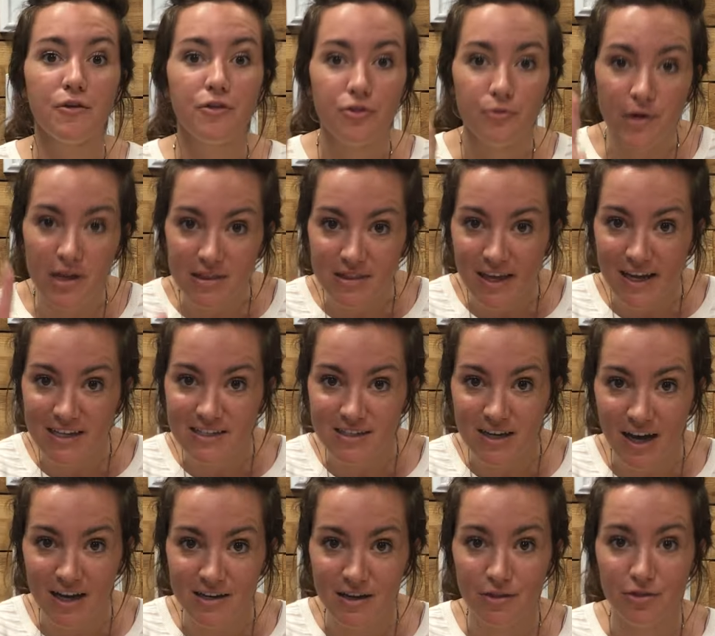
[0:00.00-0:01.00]
3 things
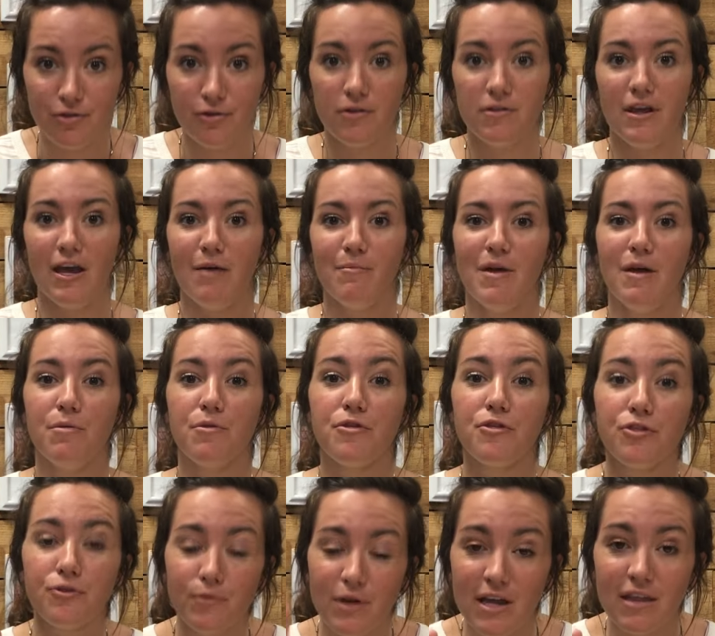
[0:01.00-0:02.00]
God did through them, and
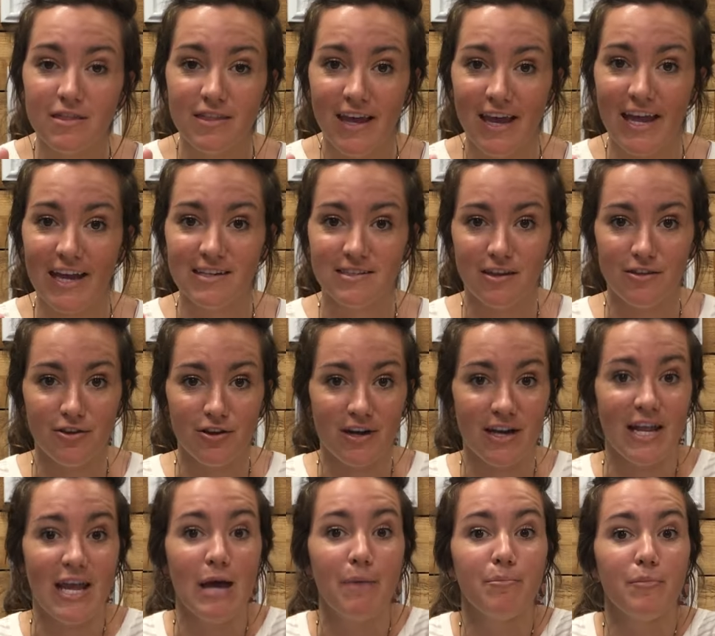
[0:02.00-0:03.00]
3 things that they're
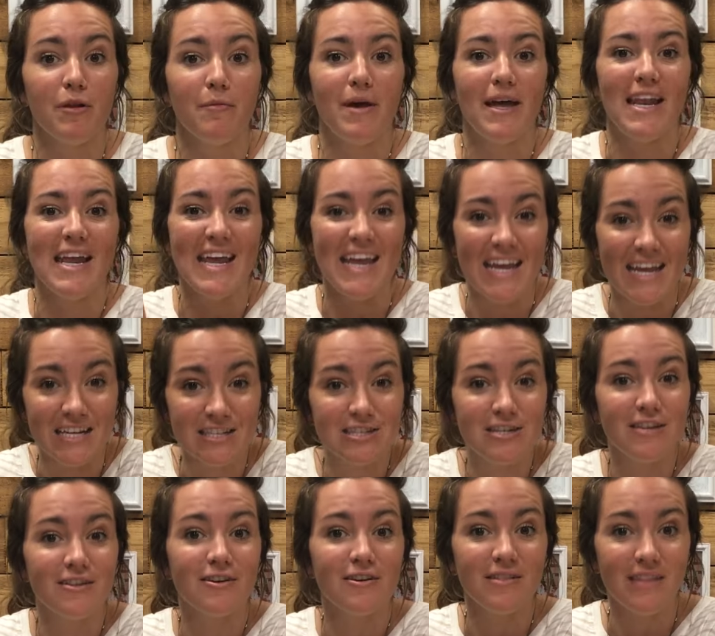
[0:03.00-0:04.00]
going to implement
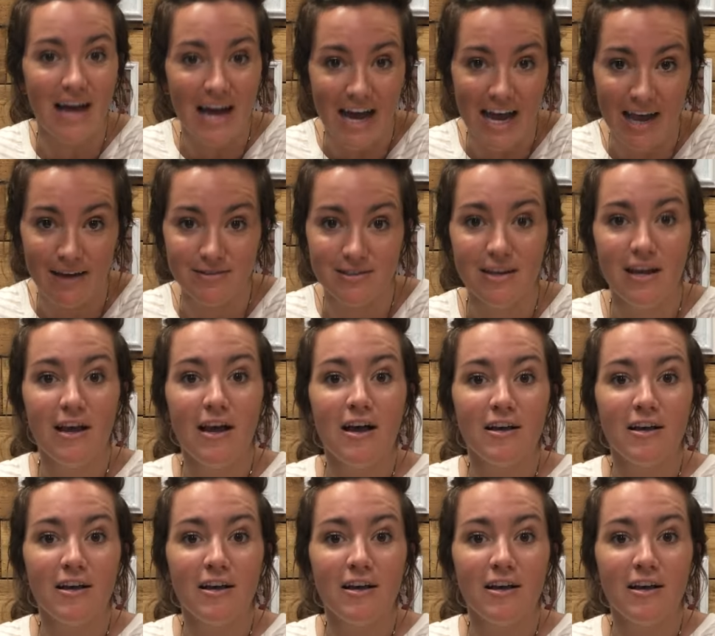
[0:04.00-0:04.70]
into their lives